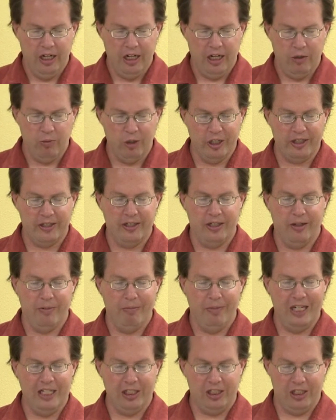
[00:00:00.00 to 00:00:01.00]
Uh, what they're
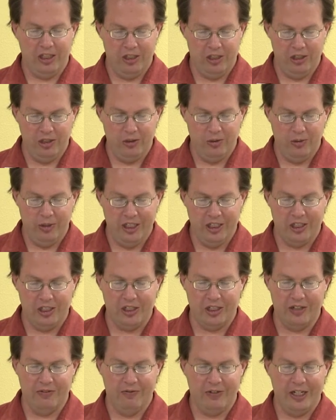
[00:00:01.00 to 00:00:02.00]
meant to do is
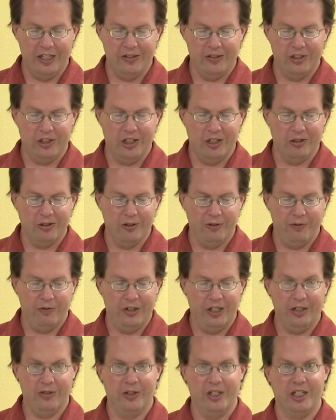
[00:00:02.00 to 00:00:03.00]
to convey the general
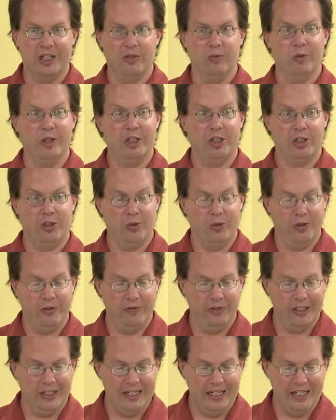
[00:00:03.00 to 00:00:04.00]
feeling and ritual
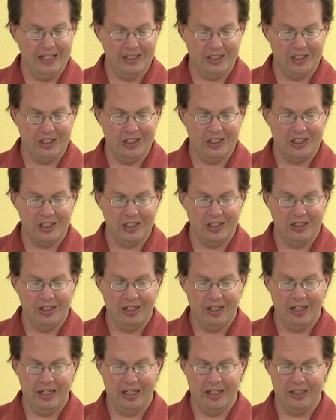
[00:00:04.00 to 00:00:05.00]
of the dances
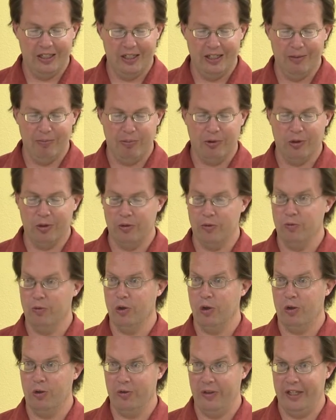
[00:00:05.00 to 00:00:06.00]
and the important
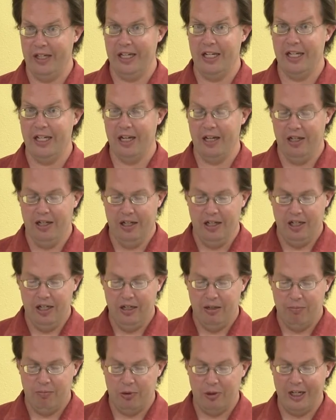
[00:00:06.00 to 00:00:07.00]
role they uh,
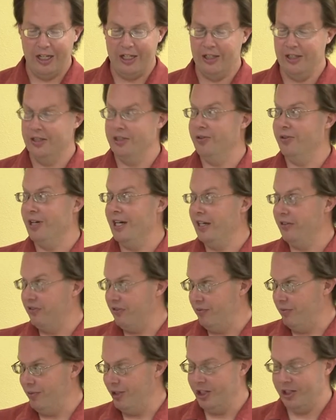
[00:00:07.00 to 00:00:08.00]
played in the lives
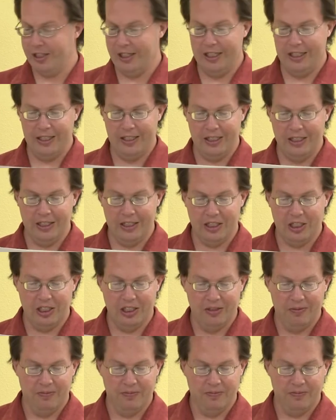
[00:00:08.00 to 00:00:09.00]
of American
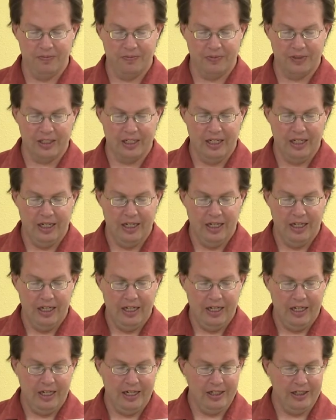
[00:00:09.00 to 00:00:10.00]
Indians.
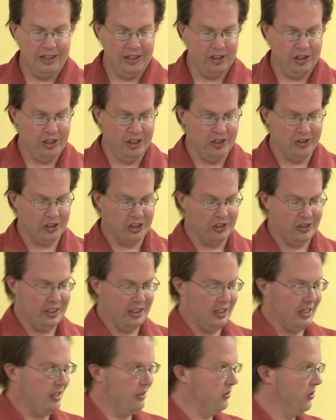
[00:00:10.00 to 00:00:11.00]
And uh, she also
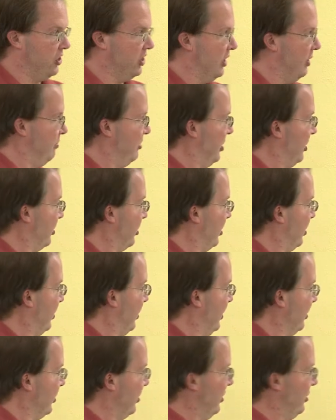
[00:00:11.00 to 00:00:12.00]
did other subjects,
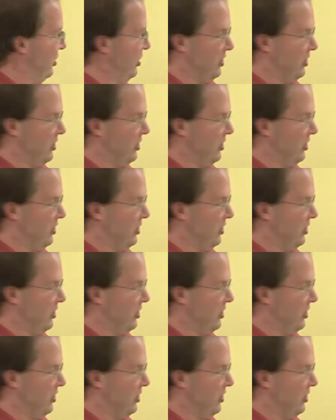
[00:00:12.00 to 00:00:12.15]
uh, such